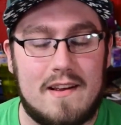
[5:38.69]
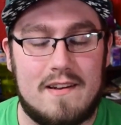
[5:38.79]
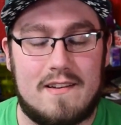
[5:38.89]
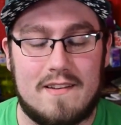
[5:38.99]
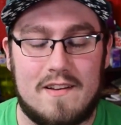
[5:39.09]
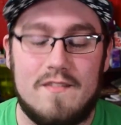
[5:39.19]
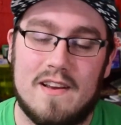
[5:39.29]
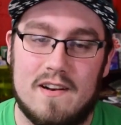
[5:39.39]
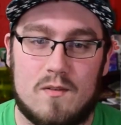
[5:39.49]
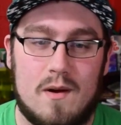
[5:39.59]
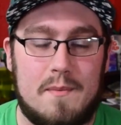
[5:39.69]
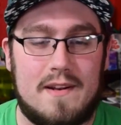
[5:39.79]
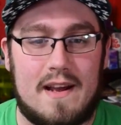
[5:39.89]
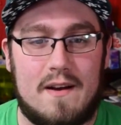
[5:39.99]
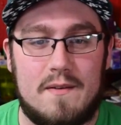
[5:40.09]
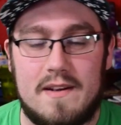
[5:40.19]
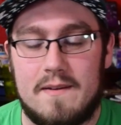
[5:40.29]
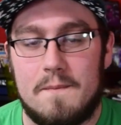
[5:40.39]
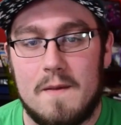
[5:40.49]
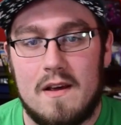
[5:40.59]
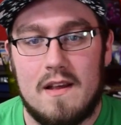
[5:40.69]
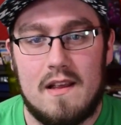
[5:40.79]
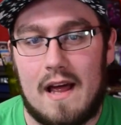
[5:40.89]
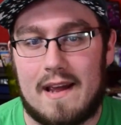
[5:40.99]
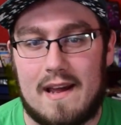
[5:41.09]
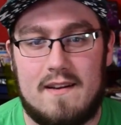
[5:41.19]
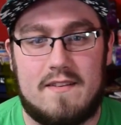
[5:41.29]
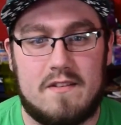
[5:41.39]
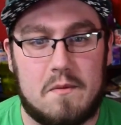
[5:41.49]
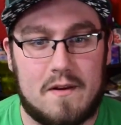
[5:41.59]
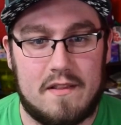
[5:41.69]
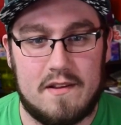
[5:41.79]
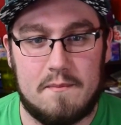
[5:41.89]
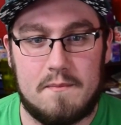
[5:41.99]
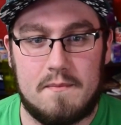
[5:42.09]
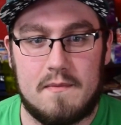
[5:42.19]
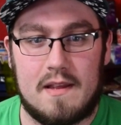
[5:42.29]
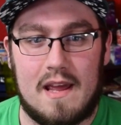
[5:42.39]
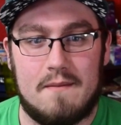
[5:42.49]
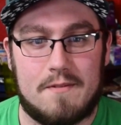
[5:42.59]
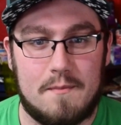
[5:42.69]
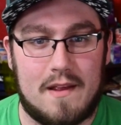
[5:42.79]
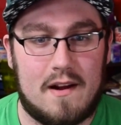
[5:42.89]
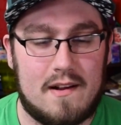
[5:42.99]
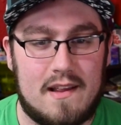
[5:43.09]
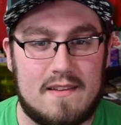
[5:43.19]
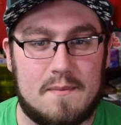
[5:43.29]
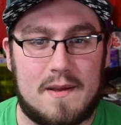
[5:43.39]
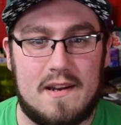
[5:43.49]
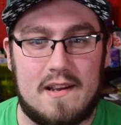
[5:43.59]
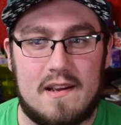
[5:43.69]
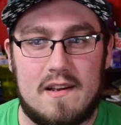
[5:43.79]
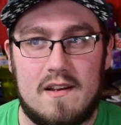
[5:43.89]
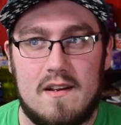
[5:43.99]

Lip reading: And doesn't even get a grubbing down, and I kind of snowballed the game from there. He ends up getting,